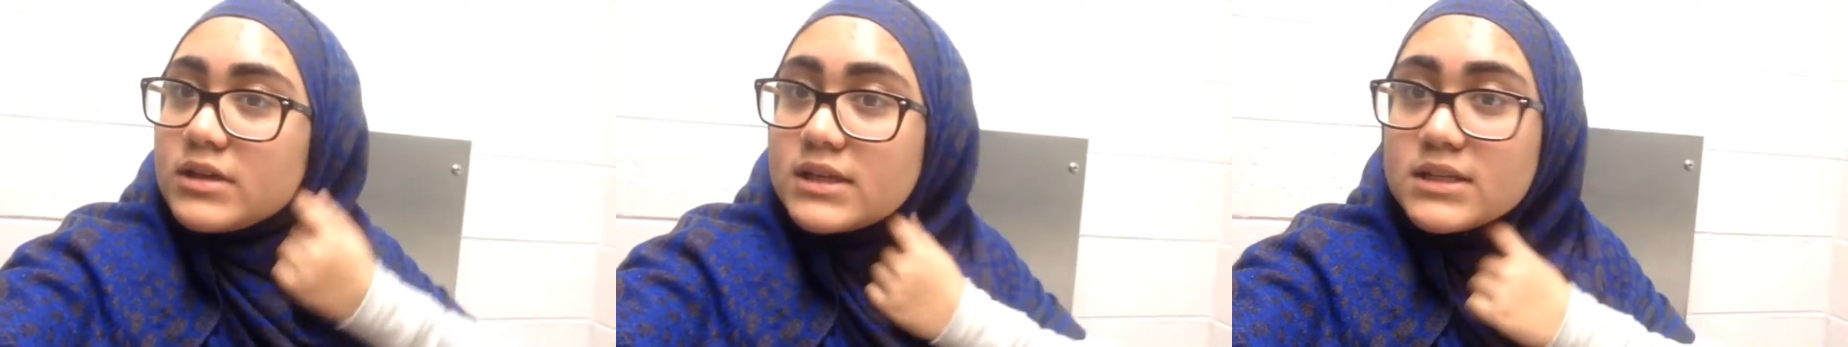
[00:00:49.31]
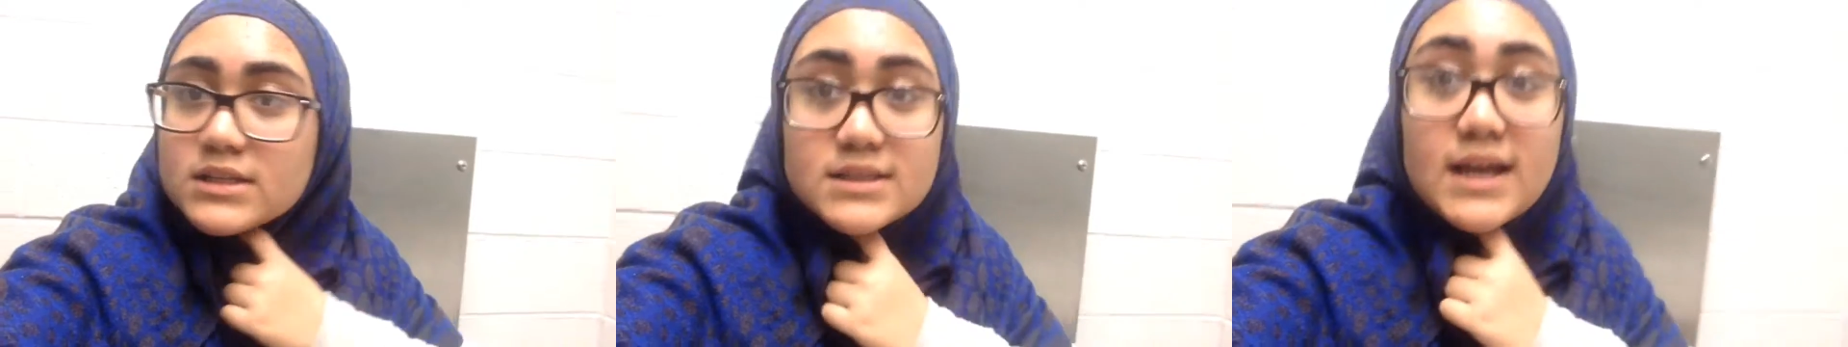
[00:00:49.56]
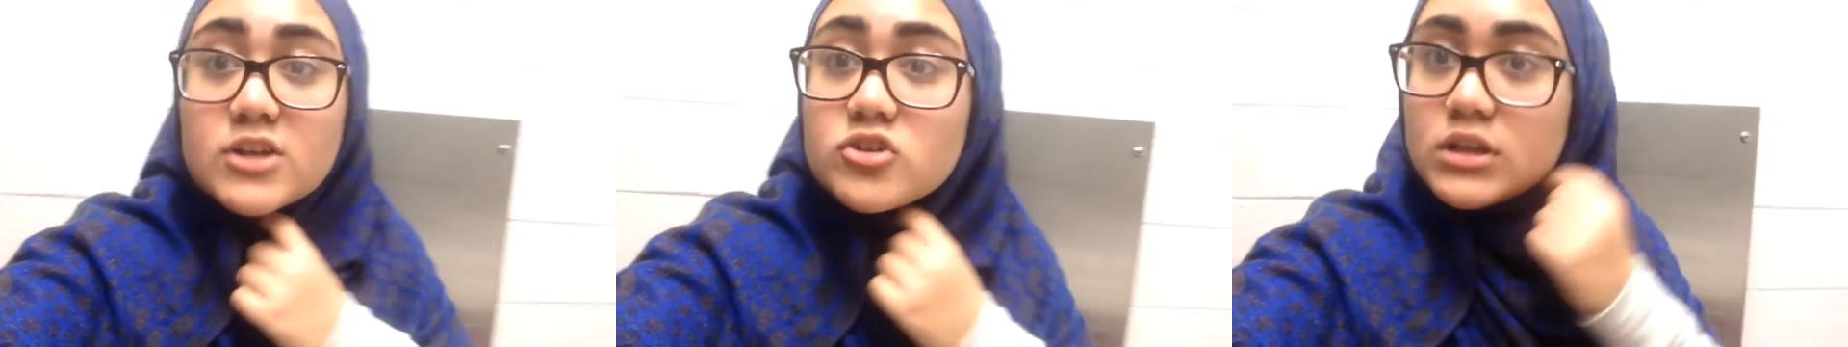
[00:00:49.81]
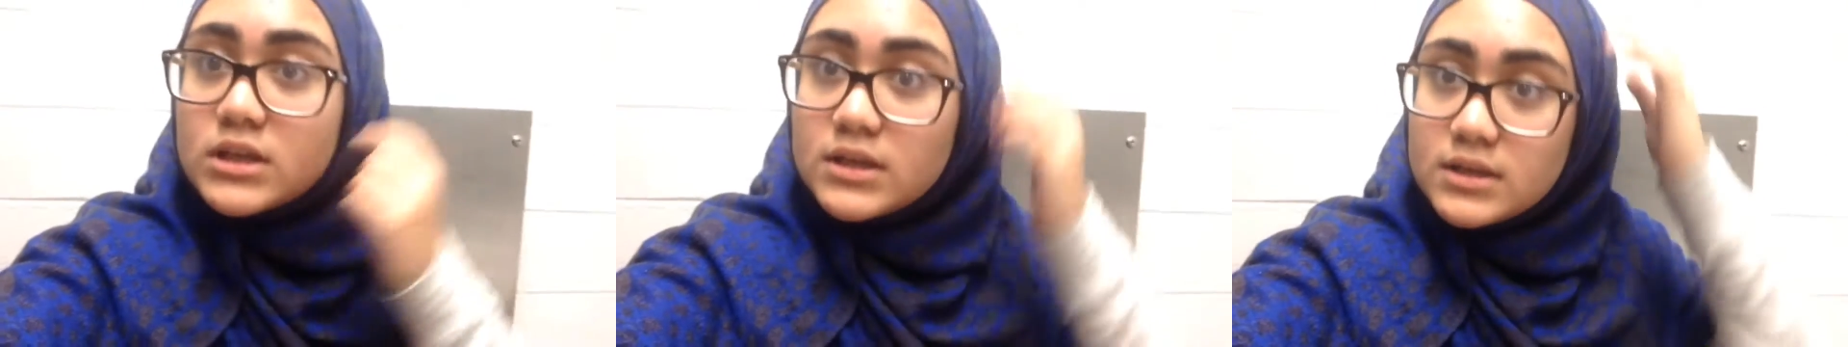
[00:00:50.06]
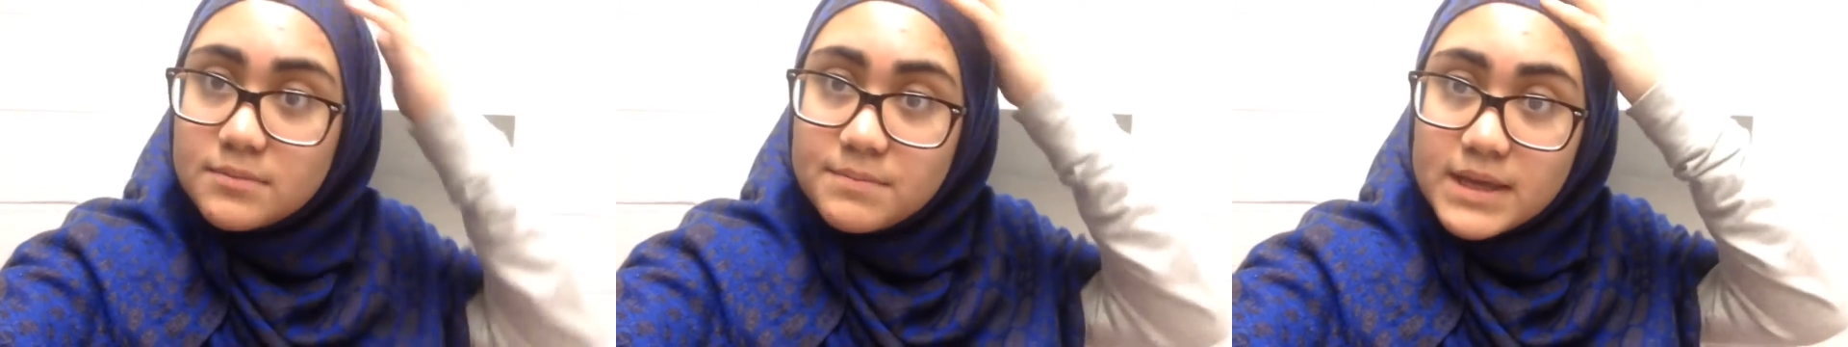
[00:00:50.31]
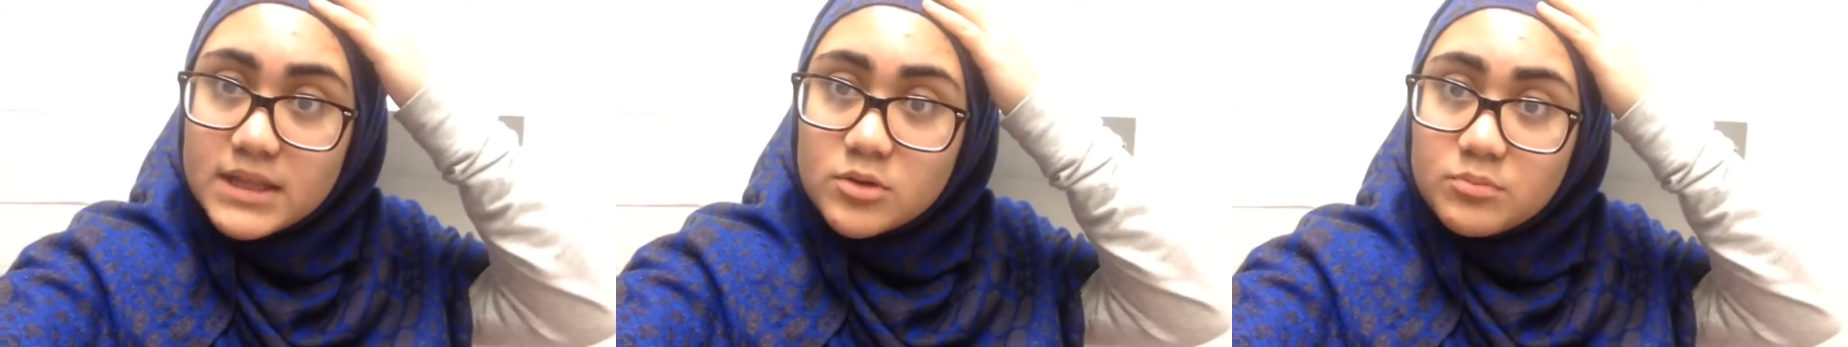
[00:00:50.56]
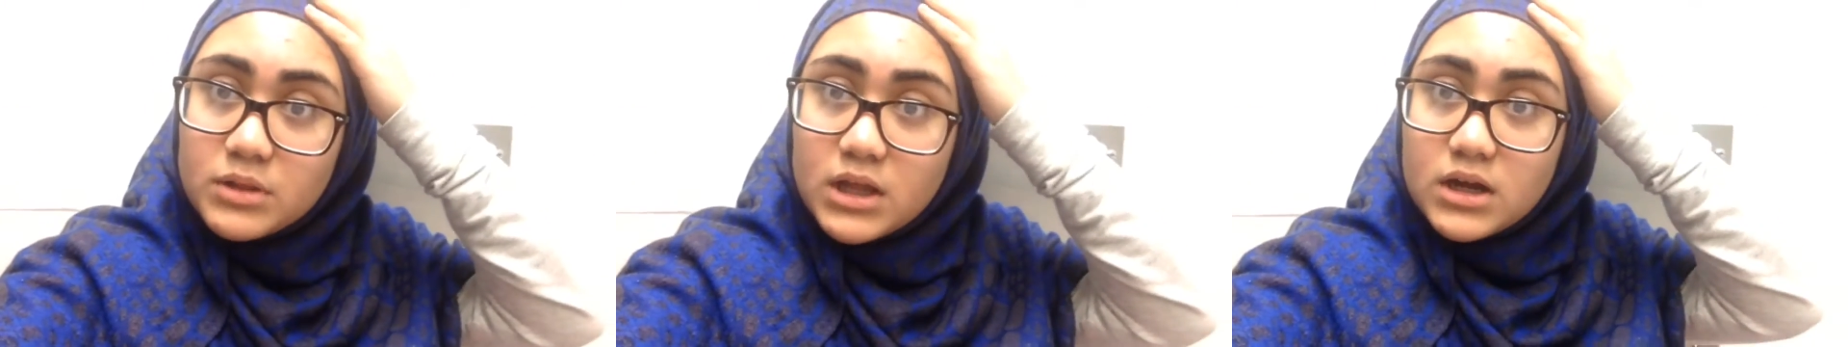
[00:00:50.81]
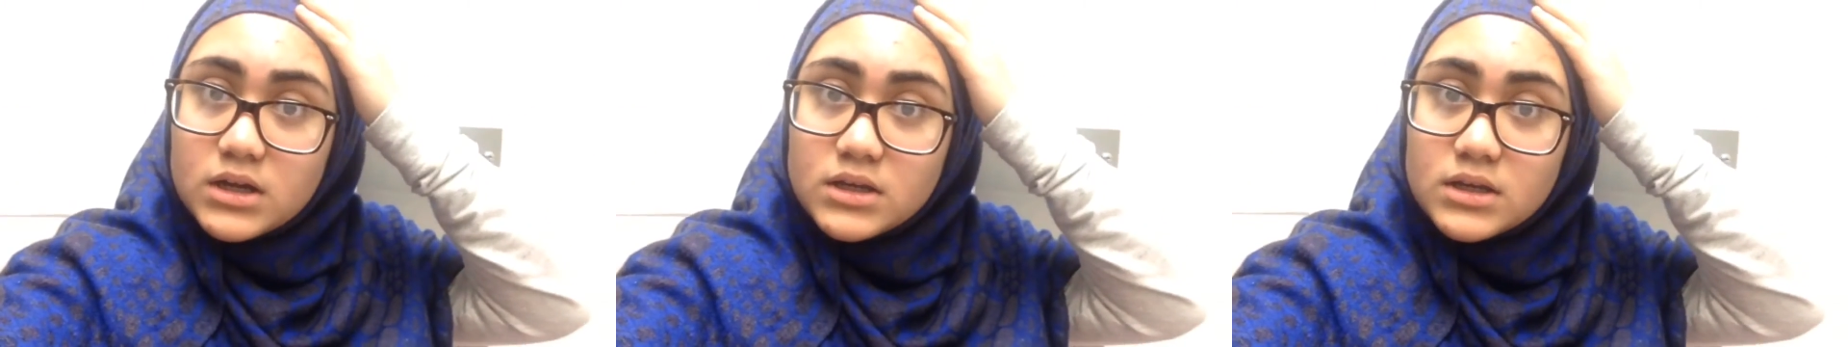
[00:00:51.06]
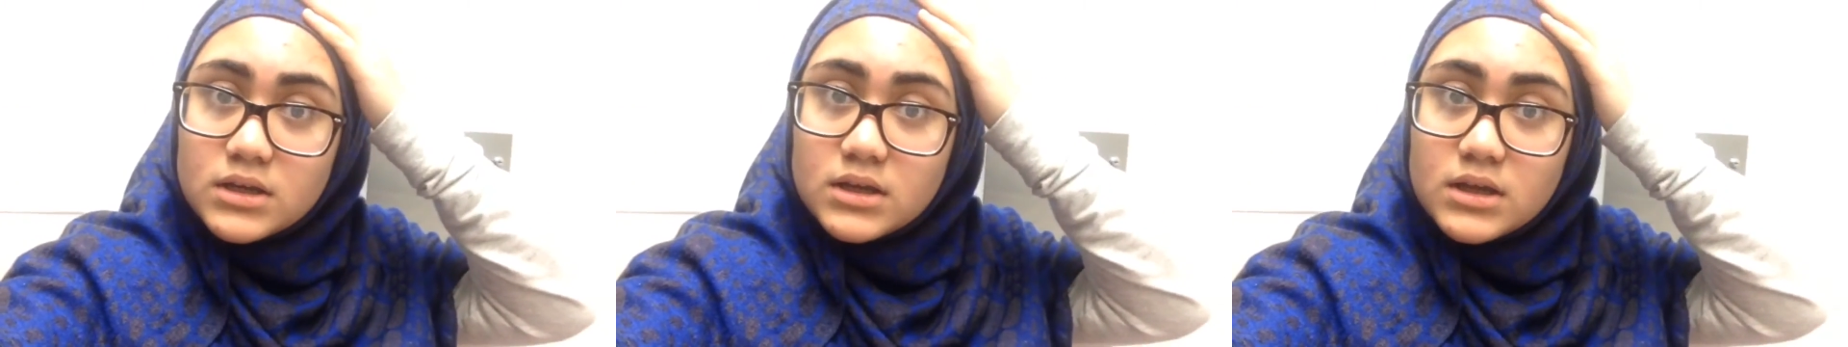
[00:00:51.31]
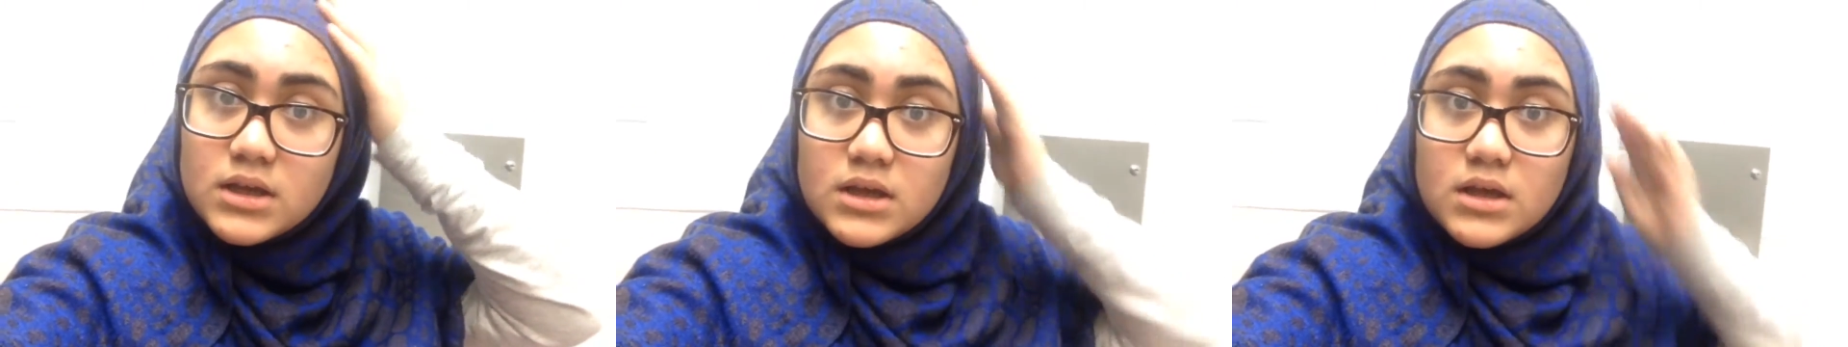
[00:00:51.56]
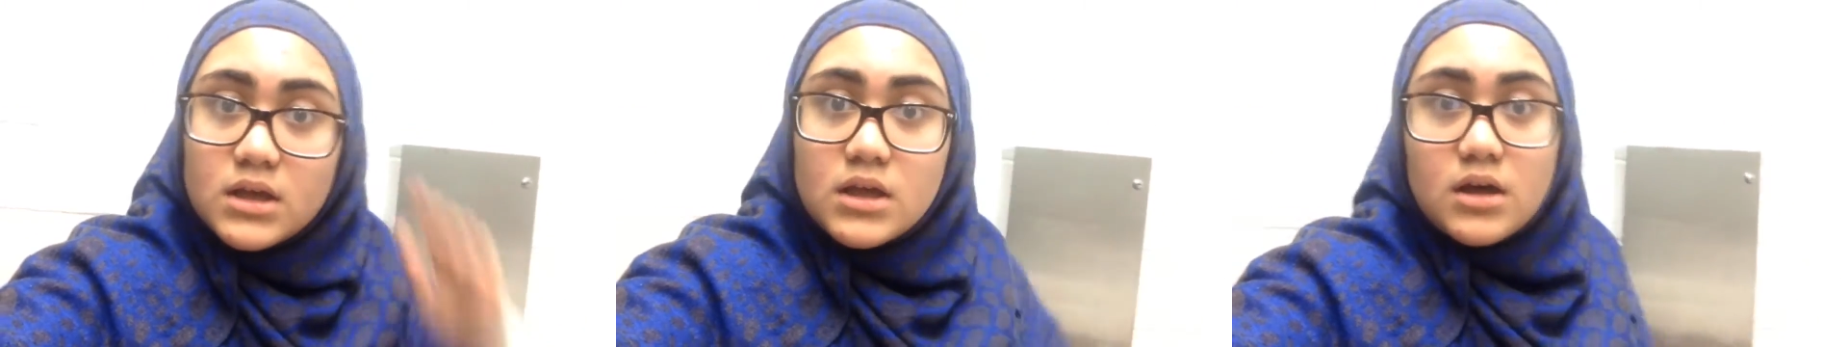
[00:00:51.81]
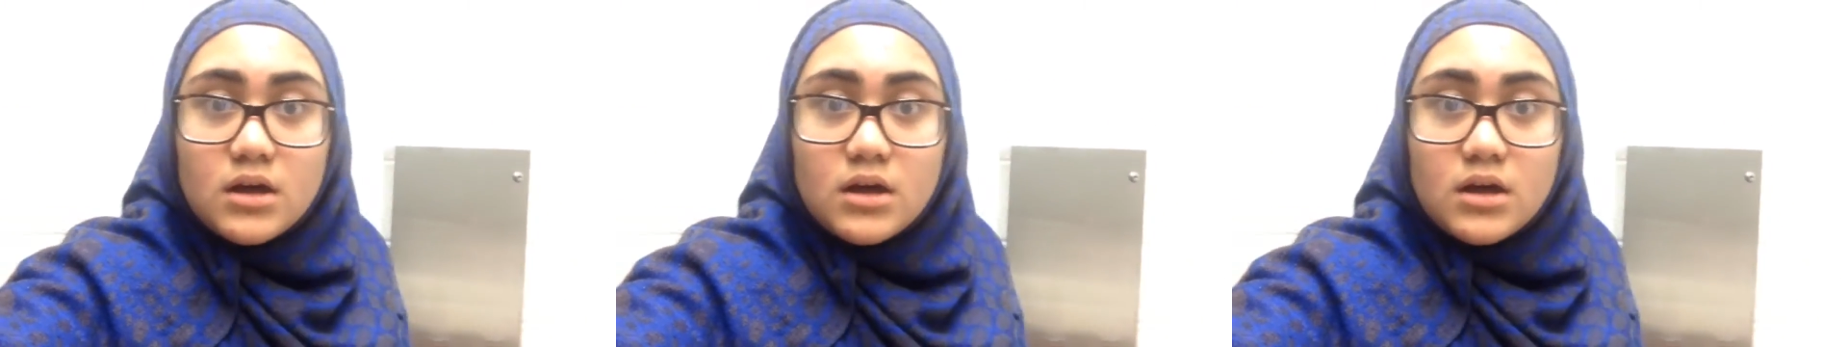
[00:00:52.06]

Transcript: and it's actually Panther Block.